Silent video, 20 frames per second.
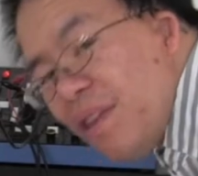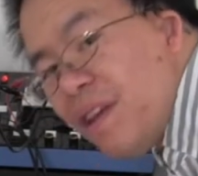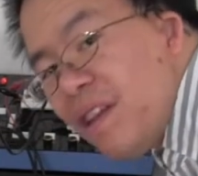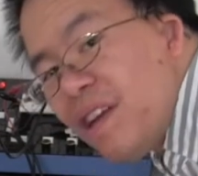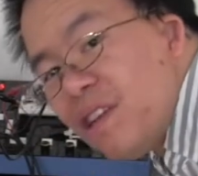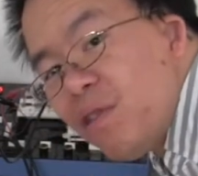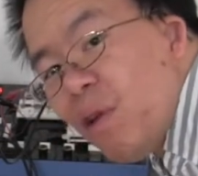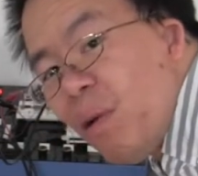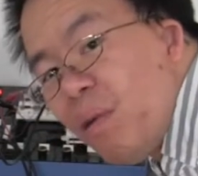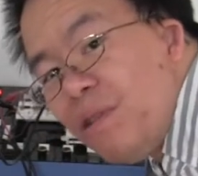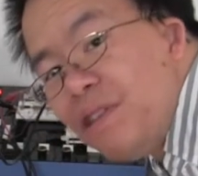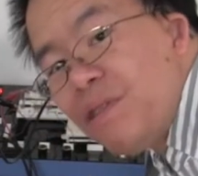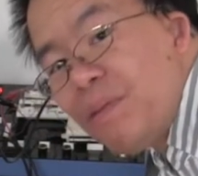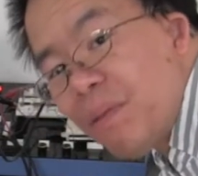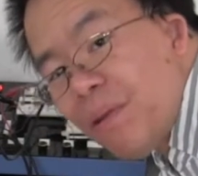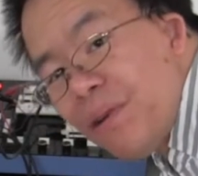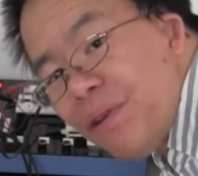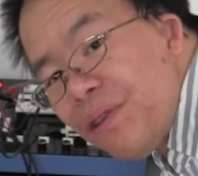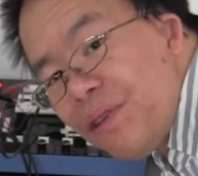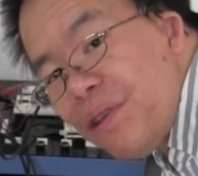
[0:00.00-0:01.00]
thing that's
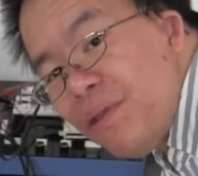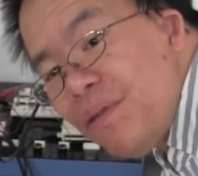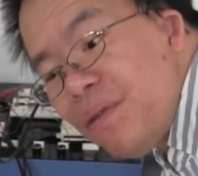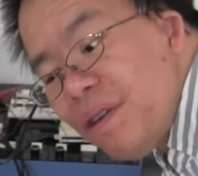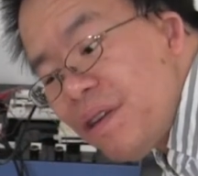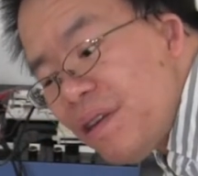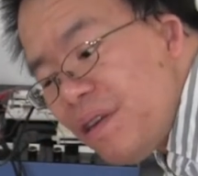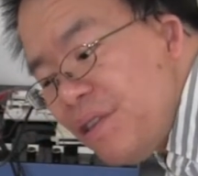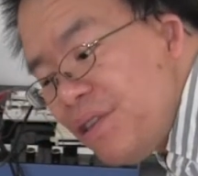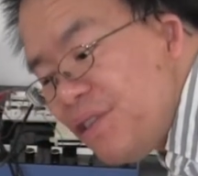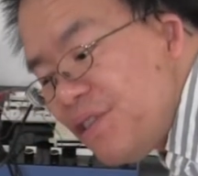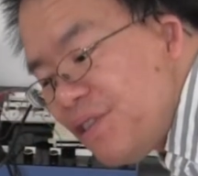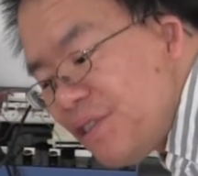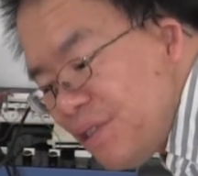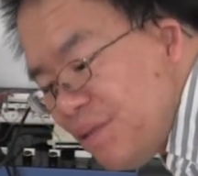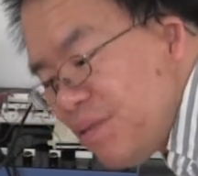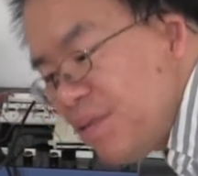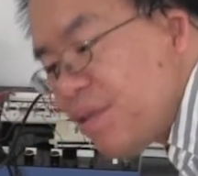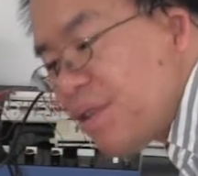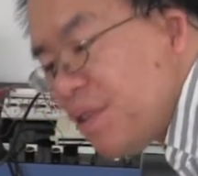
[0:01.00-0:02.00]
always worth doing
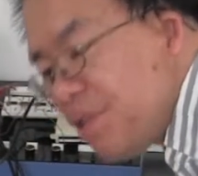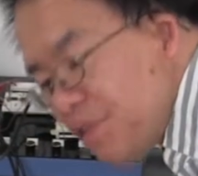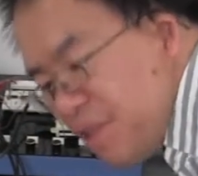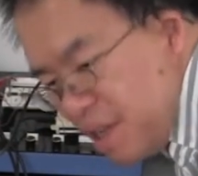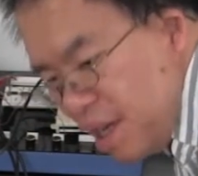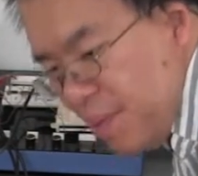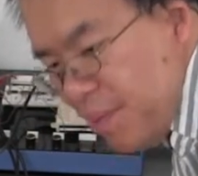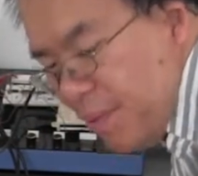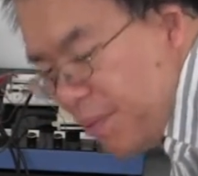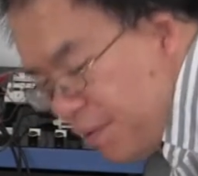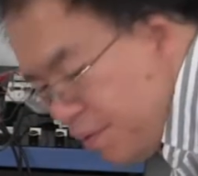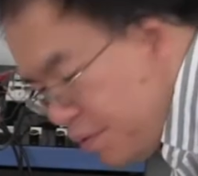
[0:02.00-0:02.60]
is doing this a couple